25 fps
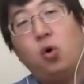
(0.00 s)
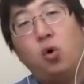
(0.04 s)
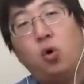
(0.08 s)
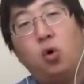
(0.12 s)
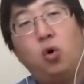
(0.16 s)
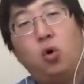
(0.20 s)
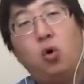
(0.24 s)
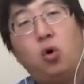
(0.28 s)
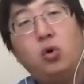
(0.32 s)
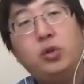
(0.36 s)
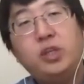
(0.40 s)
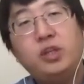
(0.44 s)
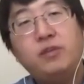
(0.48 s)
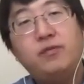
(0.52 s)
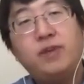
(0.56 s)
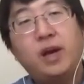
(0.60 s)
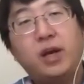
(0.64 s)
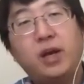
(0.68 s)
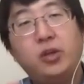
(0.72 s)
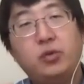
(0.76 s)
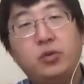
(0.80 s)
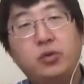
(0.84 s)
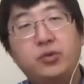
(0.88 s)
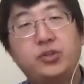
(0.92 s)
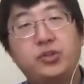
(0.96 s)
all DeFi
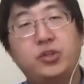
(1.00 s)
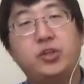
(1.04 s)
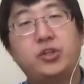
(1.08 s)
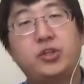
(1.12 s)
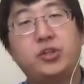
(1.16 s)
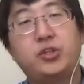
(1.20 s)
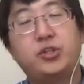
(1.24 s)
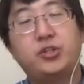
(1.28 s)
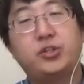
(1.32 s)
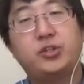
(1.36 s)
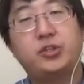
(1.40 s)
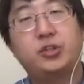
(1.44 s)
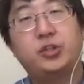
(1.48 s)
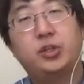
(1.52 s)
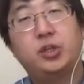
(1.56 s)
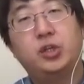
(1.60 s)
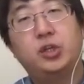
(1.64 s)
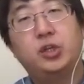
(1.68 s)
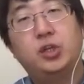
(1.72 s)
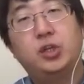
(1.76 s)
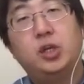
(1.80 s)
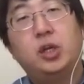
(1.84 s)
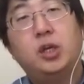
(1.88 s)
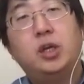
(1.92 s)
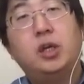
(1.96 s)
users,
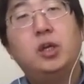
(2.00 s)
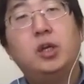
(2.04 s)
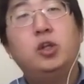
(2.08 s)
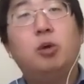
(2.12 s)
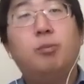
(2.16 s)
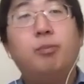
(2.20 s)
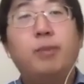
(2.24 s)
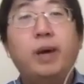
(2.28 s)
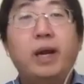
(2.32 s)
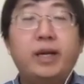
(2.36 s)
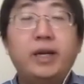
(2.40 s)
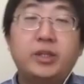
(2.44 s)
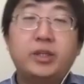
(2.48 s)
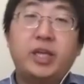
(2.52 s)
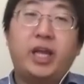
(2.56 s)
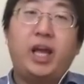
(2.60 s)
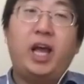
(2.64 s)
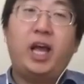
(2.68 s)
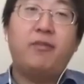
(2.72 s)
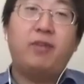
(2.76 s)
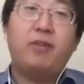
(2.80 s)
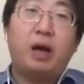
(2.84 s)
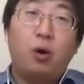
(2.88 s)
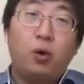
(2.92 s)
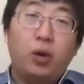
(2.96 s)
no matter they
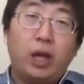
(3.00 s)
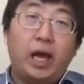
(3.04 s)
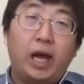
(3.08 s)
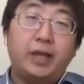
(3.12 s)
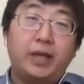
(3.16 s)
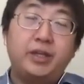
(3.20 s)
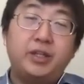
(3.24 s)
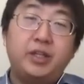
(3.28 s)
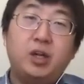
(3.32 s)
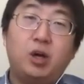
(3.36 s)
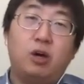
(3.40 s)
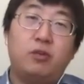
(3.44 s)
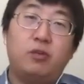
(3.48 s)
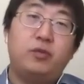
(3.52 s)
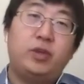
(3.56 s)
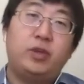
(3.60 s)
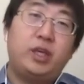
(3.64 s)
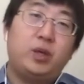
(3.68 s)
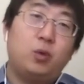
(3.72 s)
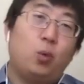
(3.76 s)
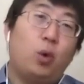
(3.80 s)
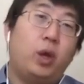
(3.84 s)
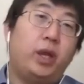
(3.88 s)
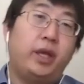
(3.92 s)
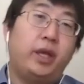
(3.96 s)
have no idea of
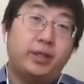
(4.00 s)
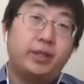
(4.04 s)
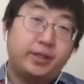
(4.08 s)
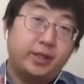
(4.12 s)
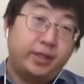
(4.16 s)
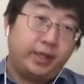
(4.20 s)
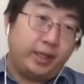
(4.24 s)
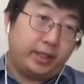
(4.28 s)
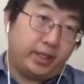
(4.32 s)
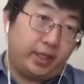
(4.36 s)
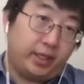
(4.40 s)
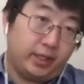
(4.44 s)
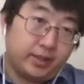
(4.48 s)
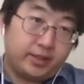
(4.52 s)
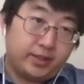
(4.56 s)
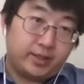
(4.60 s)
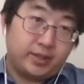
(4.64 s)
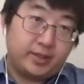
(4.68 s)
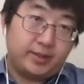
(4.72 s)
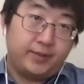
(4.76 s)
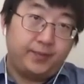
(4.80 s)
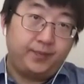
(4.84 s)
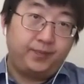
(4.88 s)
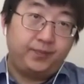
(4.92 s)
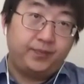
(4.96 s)
what Ether it is,
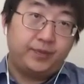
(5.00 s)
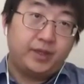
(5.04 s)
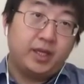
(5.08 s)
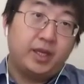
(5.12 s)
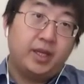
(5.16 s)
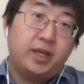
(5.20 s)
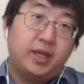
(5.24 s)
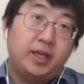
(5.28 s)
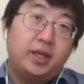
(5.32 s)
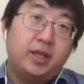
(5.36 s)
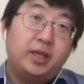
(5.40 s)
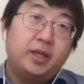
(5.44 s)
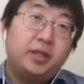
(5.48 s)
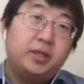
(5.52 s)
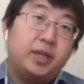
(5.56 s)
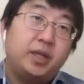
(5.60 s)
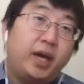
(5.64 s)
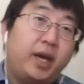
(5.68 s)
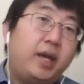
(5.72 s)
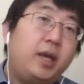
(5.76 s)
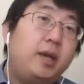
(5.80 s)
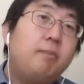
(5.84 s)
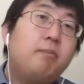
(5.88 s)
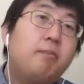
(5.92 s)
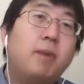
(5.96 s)

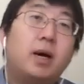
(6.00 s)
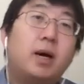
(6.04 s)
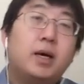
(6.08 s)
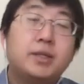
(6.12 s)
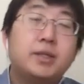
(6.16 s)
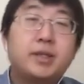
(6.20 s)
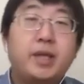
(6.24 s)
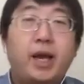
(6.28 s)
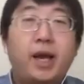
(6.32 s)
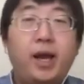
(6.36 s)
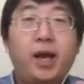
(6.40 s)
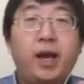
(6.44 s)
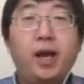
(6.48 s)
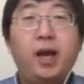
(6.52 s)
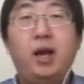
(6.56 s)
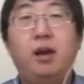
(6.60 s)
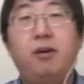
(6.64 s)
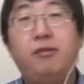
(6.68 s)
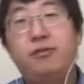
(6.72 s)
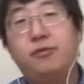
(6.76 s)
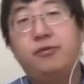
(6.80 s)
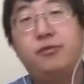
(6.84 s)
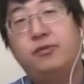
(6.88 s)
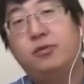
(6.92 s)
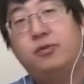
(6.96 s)
they must have
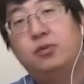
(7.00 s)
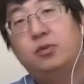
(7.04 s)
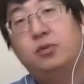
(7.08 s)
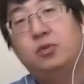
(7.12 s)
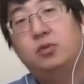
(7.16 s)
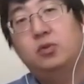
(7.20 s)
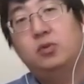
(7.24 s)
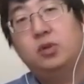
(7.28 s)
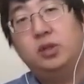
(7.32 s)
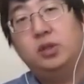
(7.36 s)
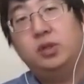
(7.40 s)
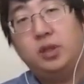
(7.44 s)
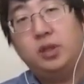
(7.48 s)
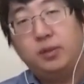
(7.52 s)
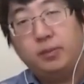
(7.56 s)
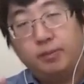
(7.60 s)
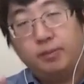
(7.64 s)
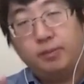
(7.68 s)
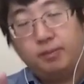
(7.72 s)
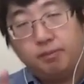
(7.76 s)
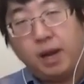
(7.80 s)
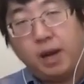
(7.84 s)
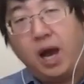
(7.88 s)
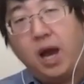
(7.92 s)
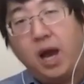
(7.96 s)

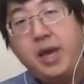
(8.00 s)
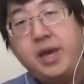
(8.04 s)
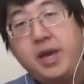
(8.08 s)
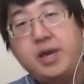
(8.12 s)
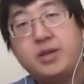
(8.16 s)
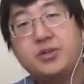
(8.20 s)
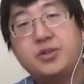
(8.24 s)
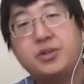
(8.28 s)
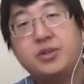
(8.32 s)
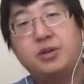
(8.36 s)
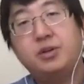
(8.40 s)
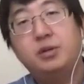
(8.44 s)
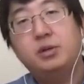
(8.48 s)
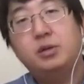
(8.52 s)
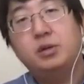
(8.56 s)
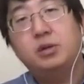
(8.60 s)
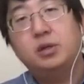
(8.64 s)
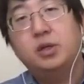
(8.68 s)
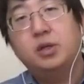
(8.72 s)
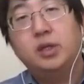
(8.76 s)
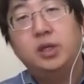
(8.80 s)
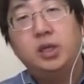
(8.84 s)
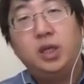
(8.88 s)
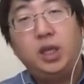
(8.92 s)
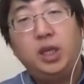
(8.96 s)
buy Ether
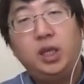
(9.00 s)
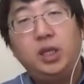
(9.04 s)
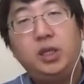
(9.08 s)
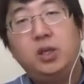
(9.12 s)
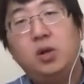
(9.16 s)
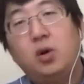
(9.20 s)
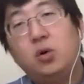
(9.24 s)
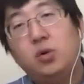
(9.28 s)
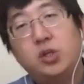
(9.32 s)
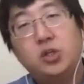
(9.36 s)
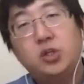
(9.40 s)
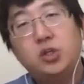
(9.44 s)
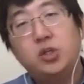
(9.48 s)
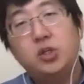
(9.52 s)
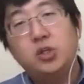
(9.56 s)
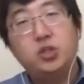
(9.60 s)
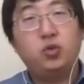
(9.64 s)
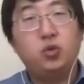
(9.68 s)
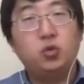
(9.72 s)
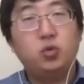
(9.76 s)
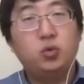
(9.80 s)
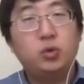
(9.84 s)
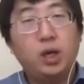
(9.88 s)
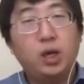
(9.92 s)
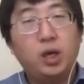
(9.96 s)
in order to
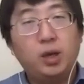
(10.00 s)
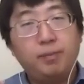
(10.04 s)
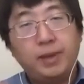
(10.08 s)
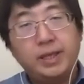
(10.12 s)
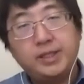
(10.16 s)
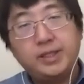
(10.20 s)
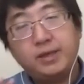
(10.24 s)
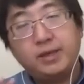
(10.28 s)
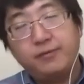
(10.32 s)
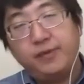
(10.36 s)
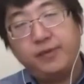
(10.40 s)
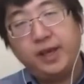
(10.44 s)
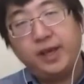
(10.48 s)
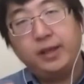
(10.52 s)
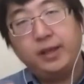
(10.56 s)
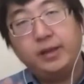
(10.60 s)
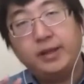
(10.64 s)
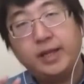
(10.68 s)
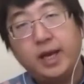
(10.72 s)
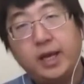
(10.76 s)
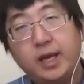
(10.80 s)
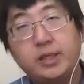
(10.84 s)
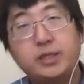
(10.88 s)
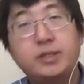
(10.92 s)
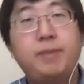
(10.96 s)
do a basic thing
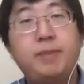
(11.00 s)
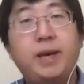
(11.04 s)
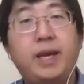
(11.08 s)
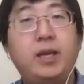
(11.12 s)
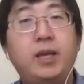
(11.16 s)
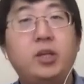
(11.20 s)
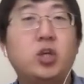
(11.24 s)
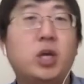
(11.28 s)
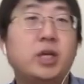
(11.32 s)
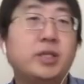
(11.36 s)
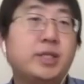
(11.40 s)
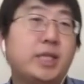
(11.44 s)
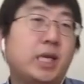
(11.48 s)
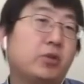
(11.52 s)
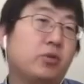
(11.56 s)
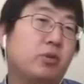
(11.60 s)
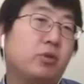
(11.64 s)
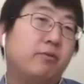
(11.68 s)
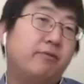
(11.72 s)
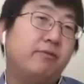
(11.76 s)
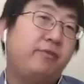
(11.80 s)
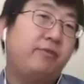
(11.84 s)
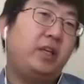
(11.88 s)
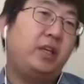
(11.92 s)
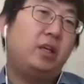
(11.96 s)
that is pay transaction
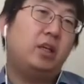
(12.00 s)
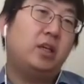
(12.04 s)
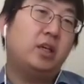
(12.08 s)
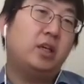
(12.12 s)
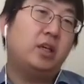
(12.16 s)
fee.